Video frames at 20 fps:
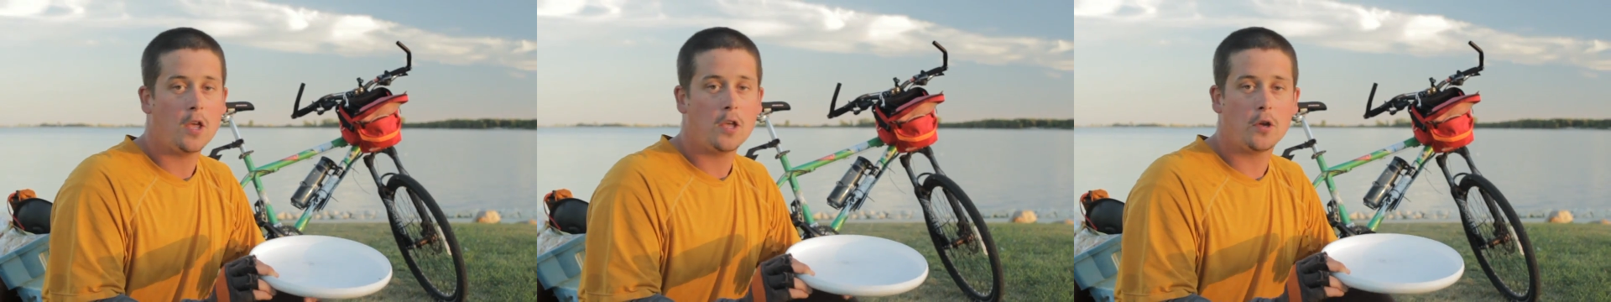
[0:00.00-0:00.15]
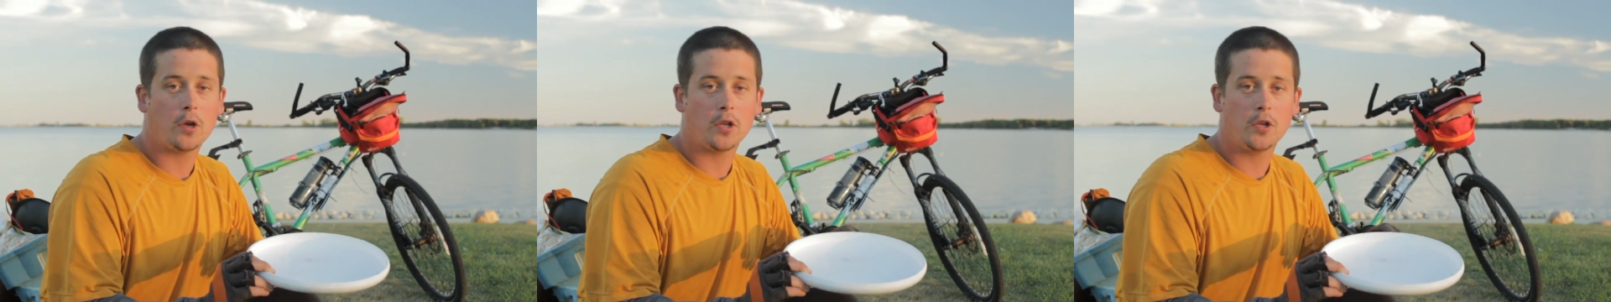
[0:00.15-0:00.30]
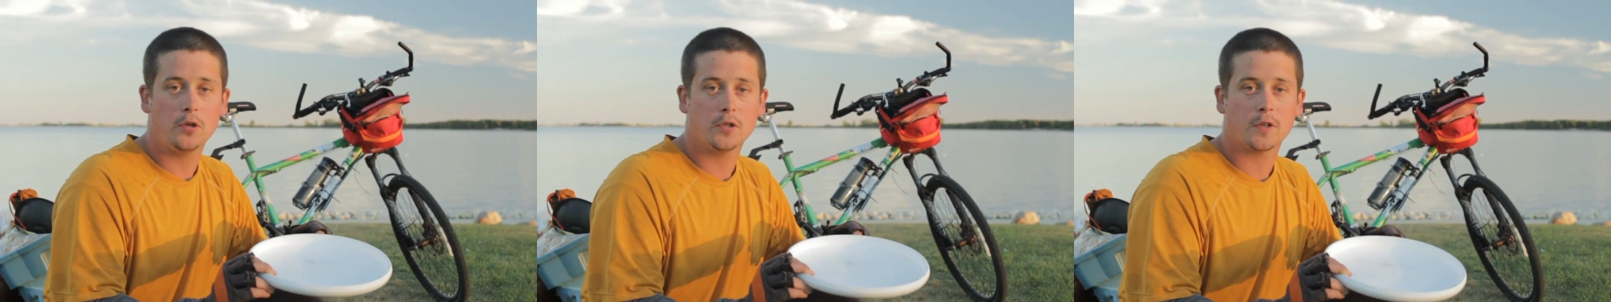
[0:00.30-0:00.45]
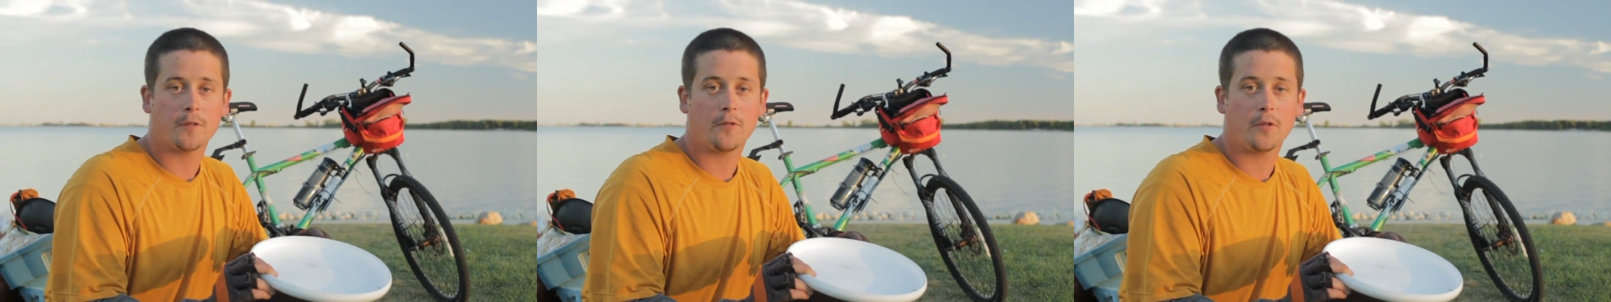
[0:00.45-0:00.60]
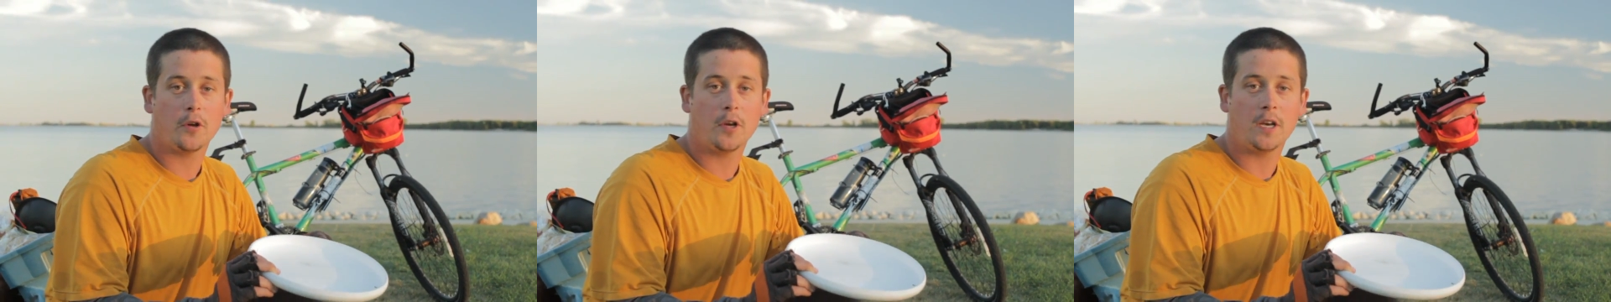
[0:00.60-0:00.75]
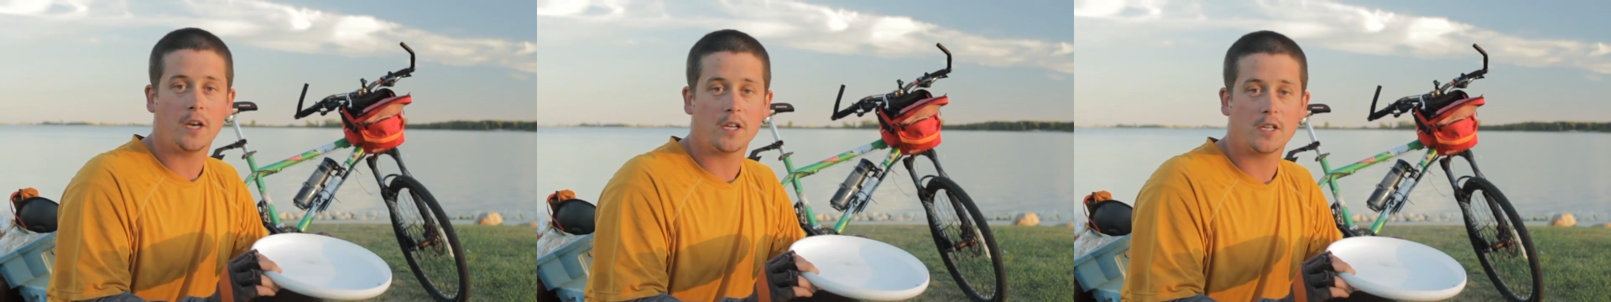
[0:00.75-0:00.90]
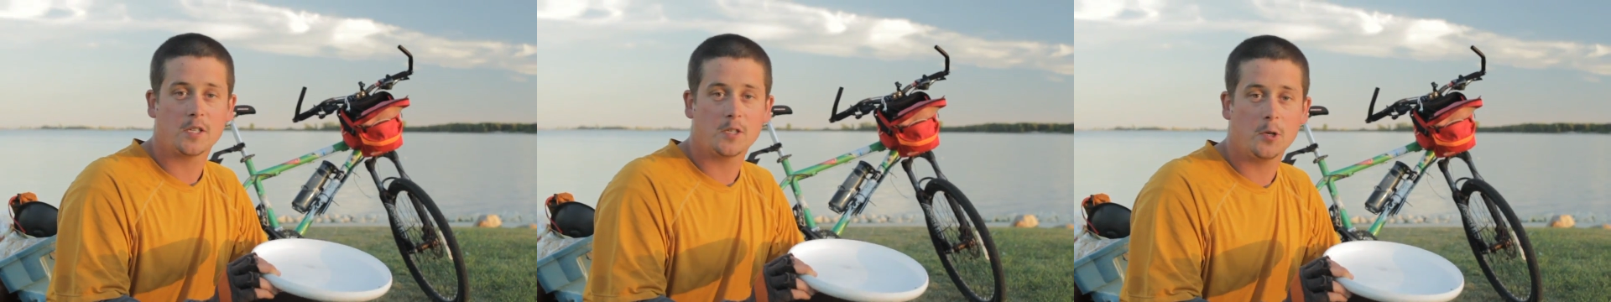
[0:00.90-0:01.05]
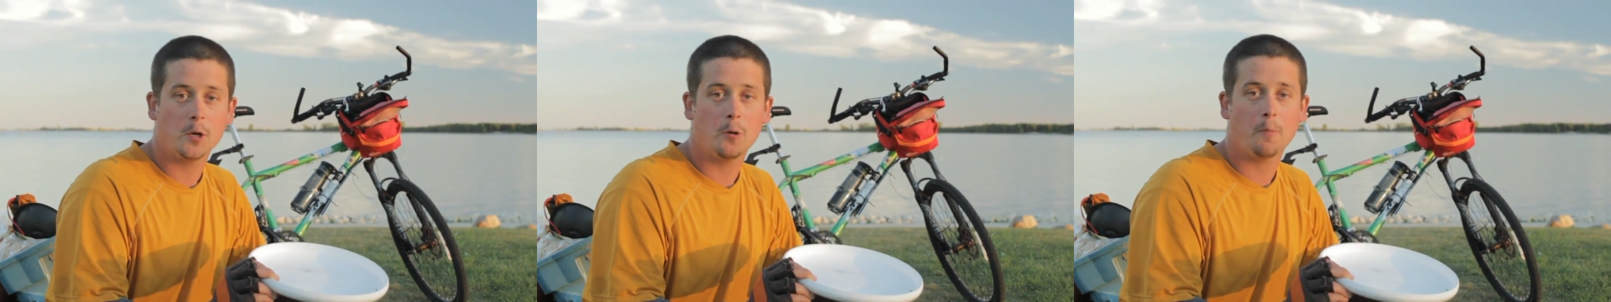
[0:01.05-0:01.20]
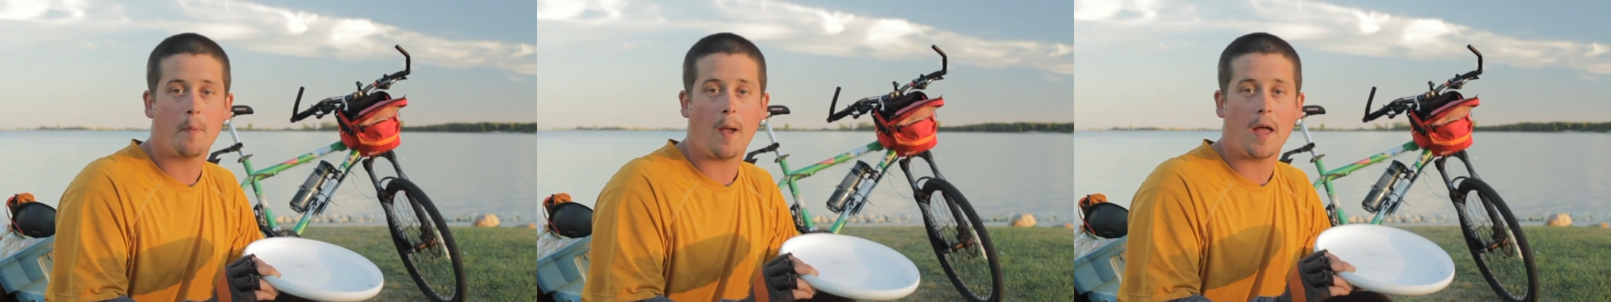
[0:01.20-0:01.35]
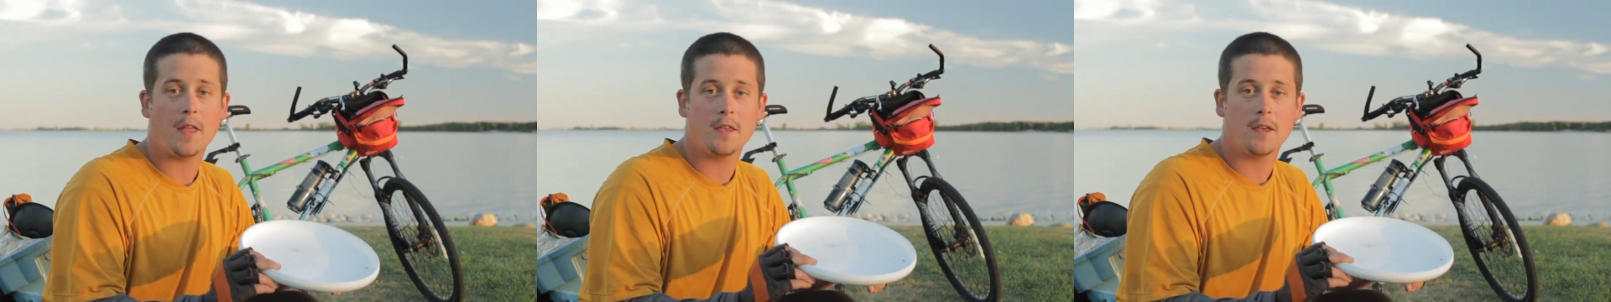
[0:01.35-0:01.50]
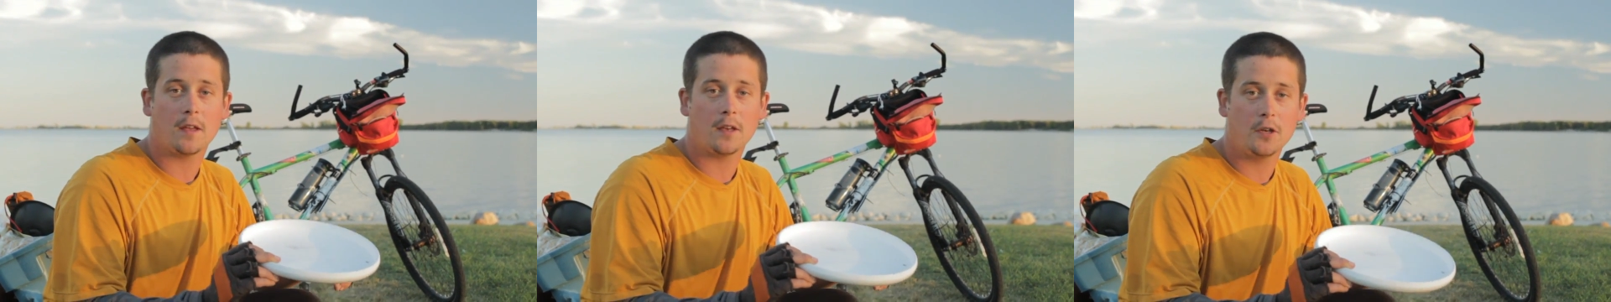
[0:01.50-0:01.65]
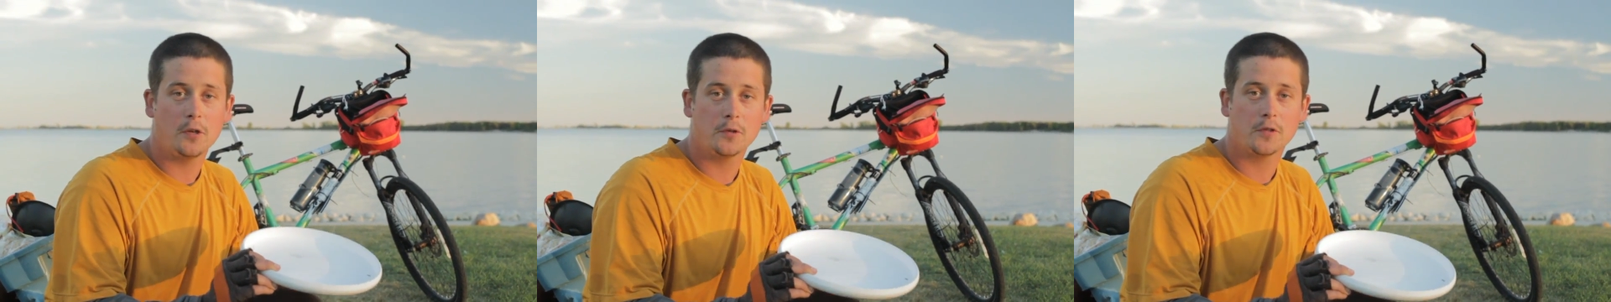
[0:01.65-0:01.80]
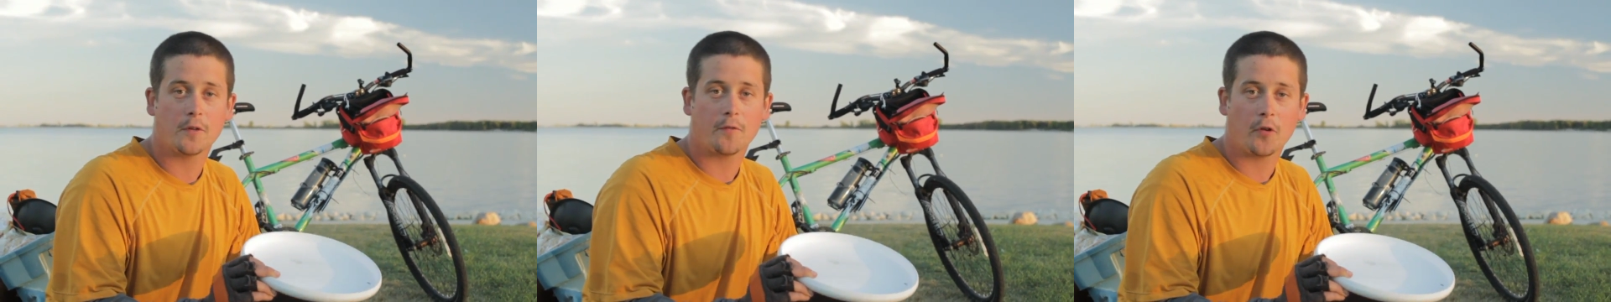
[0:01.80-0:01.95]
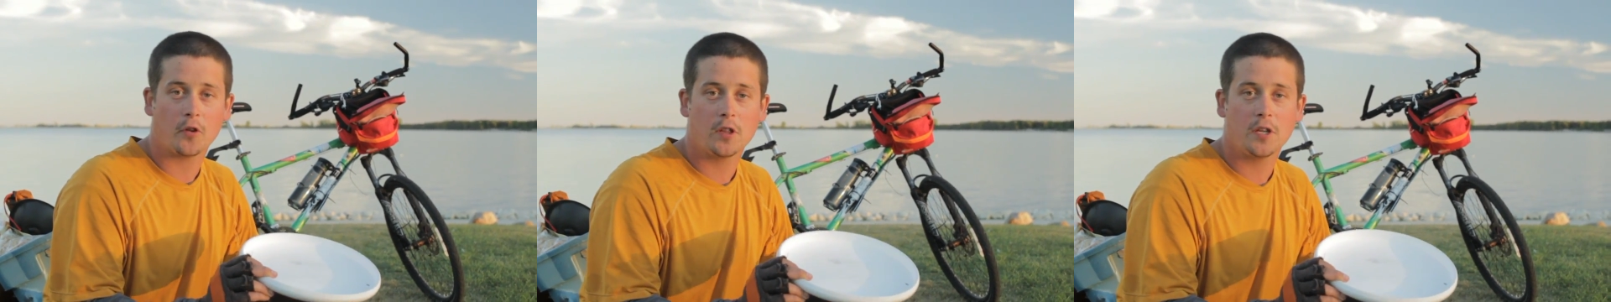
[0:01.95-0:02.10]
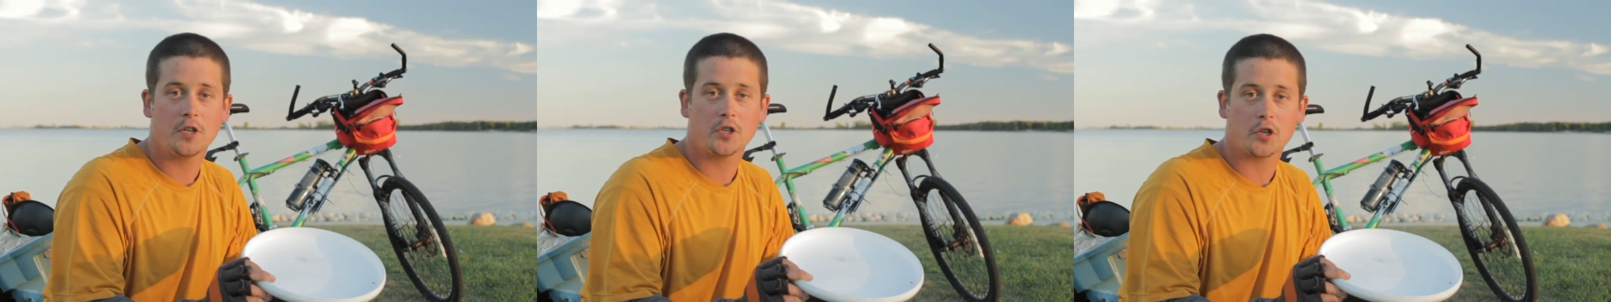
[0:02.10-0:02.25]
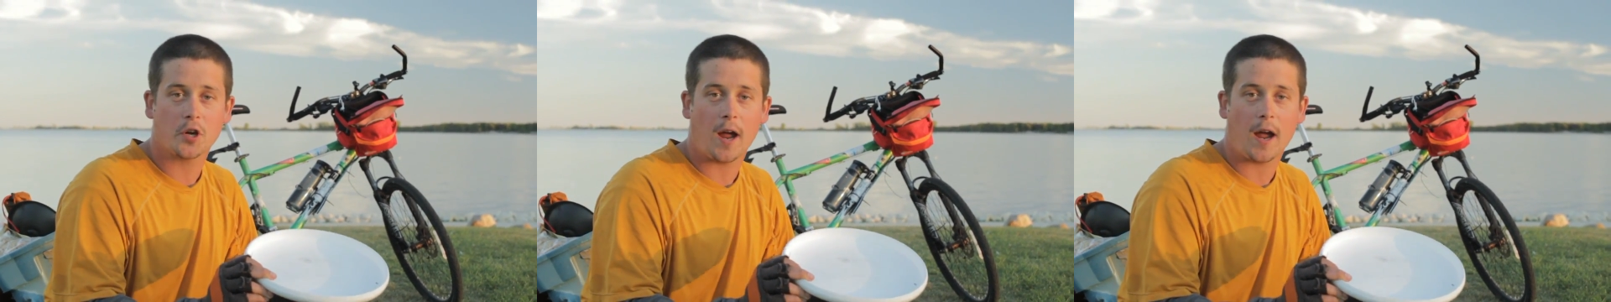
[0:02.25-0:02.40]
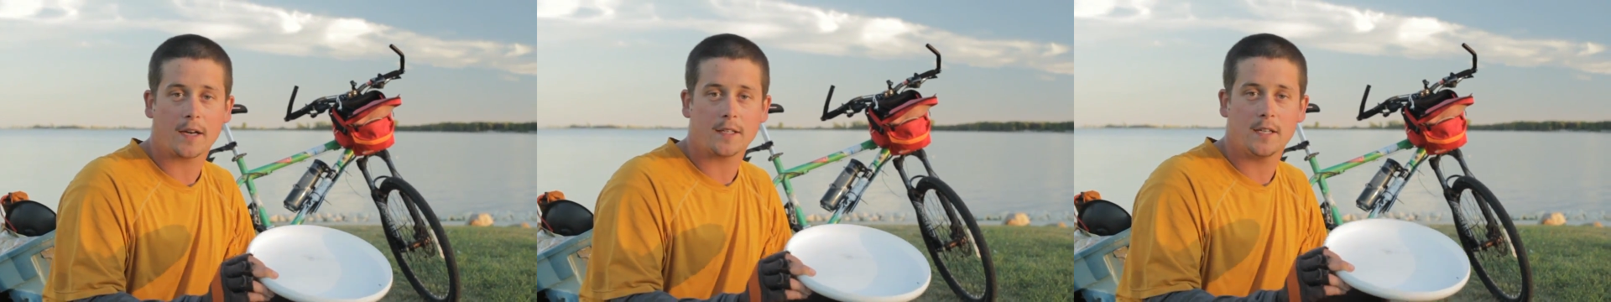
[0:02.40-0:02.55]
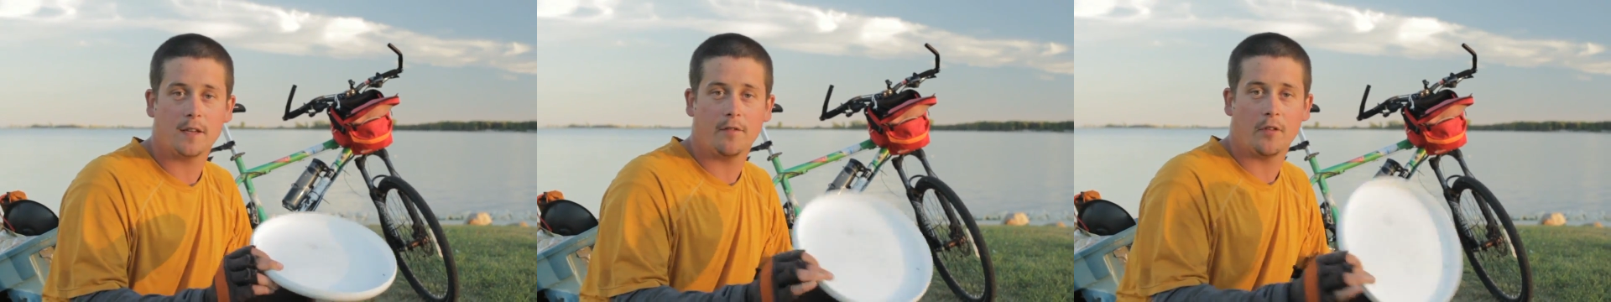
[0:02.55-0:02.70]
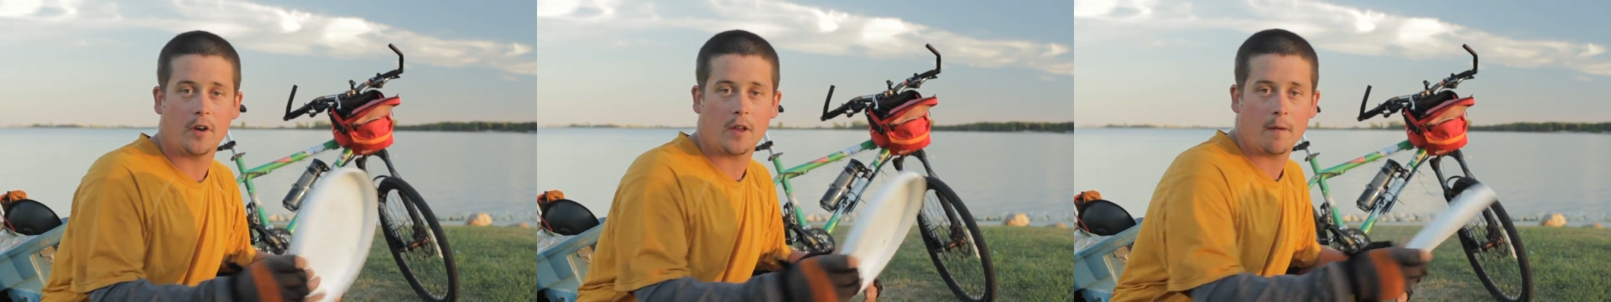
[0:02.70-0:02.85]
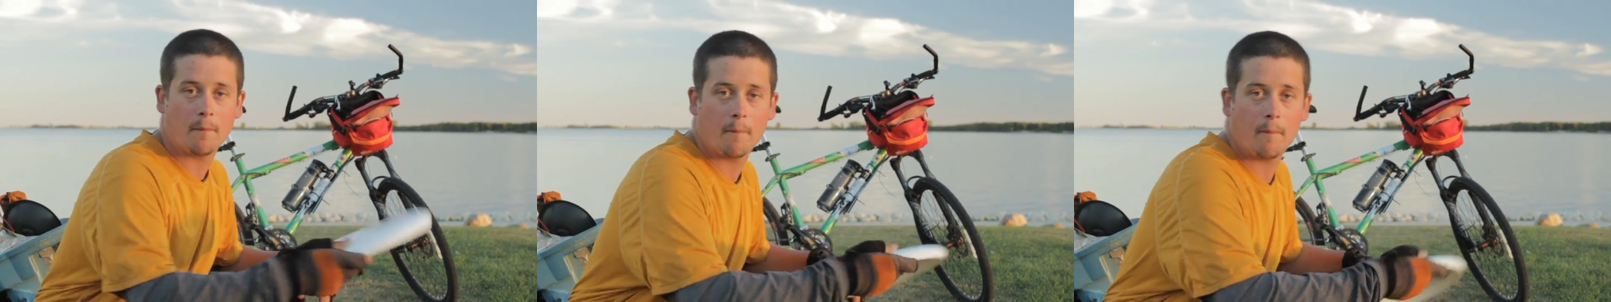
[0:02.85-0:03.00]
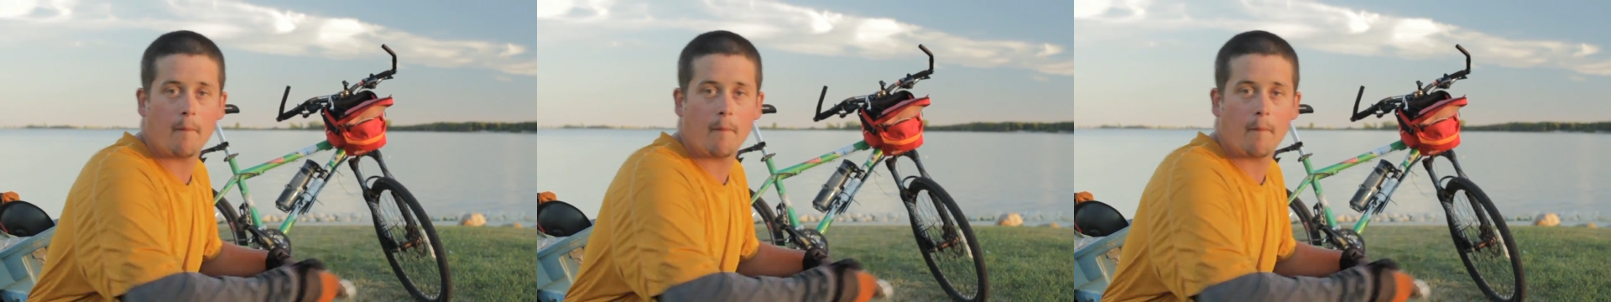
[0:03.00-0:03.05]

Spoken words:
you can use it for eating soup, and you can use it for leisure activity.